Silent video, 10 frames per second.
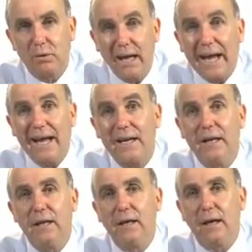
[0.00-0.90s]
plan,
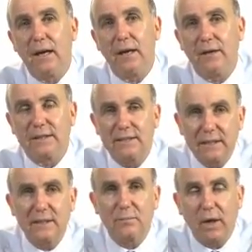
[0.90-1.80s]

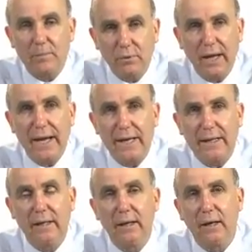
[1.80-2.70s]
assist by
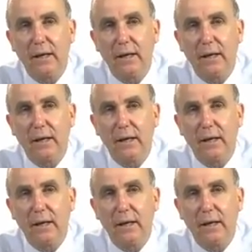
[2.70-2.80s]
planning